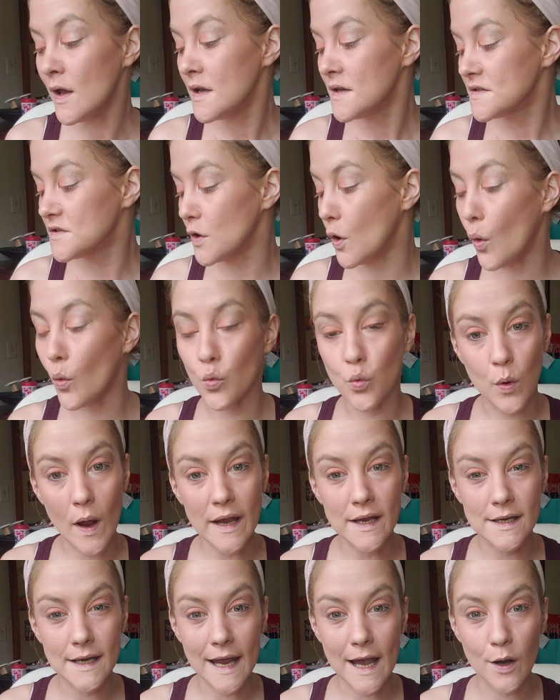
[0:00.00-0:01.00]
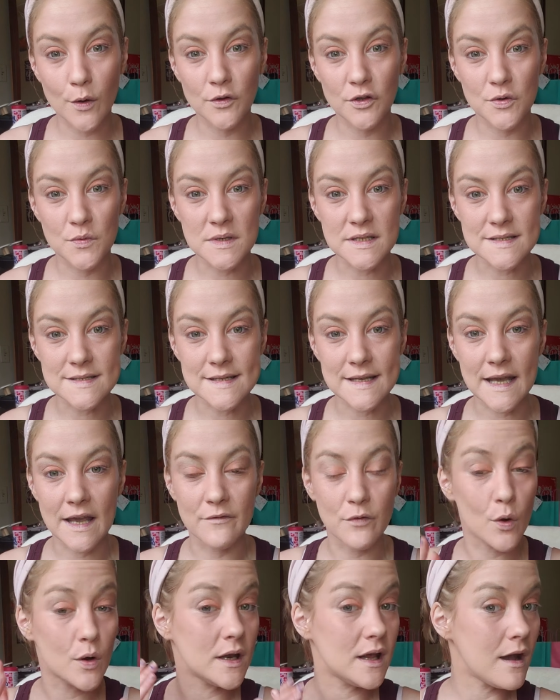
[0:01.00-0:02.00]
So right now you can see I've
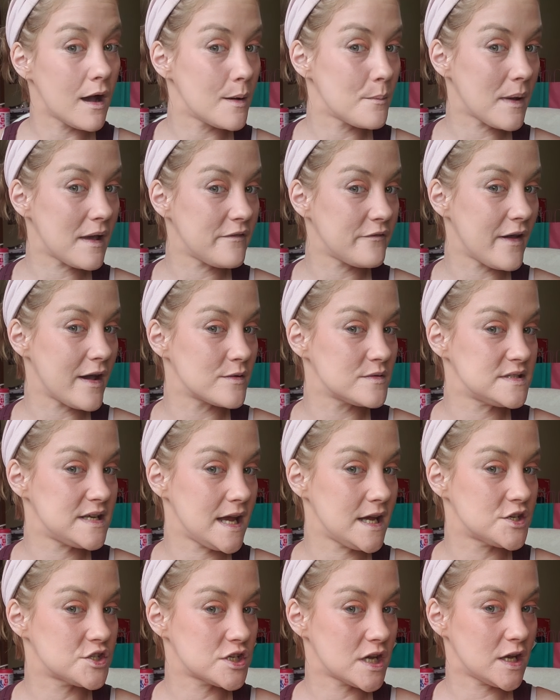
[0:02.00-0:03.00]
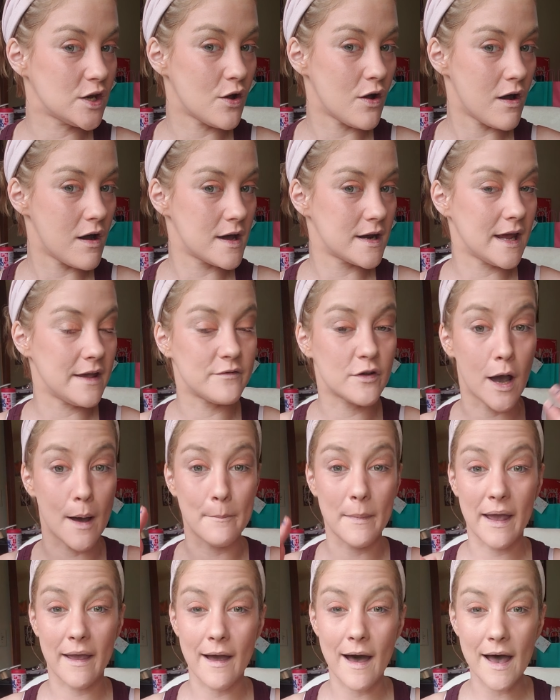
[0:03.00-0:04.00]
already got my foundation on, I've got
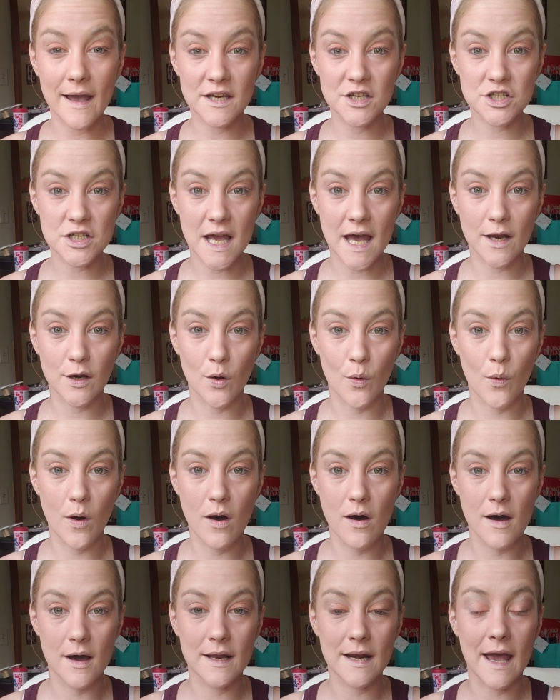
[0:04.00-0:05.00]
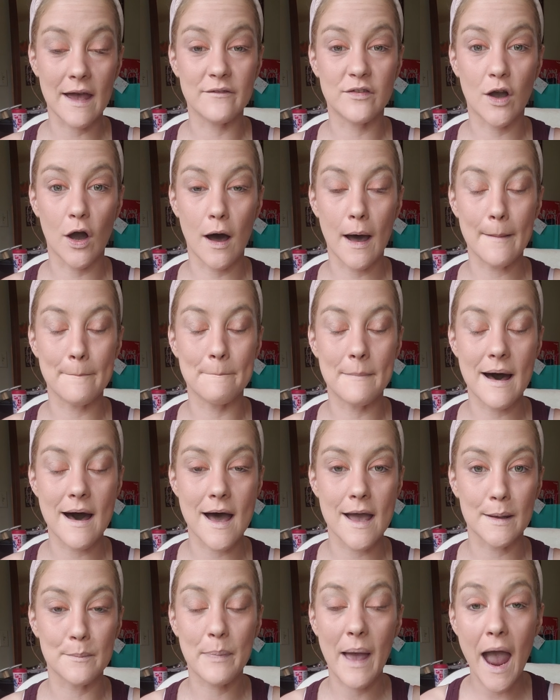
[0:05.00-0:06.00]
my eyeshadow on, I've got
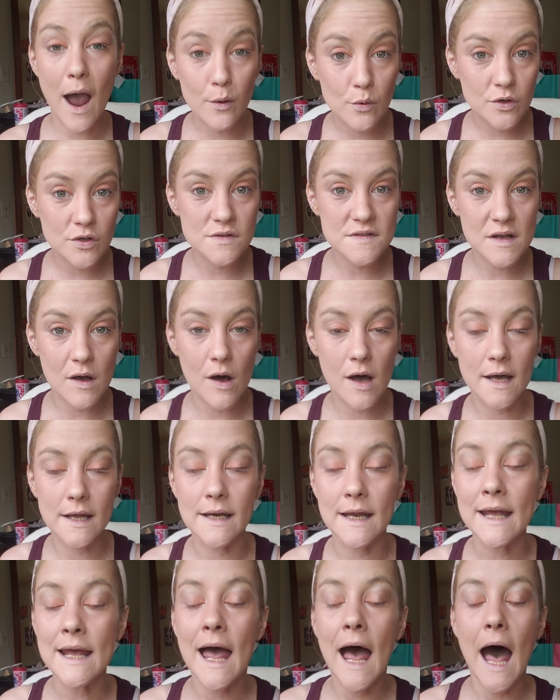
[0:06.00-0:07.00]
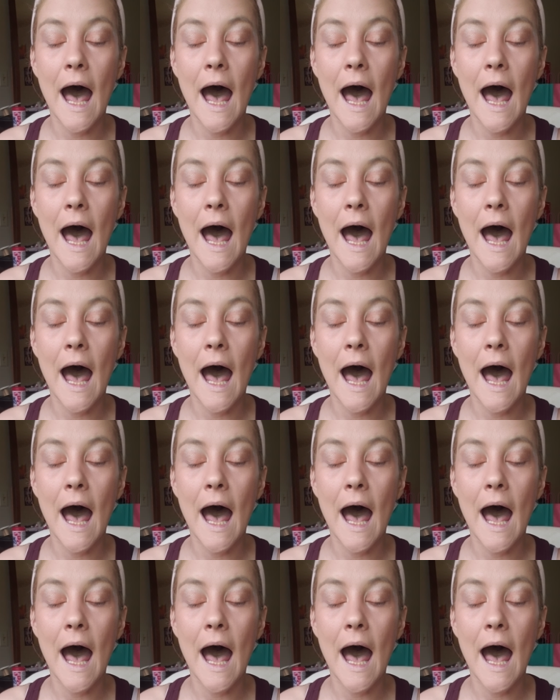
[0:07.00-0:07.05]
my powders on.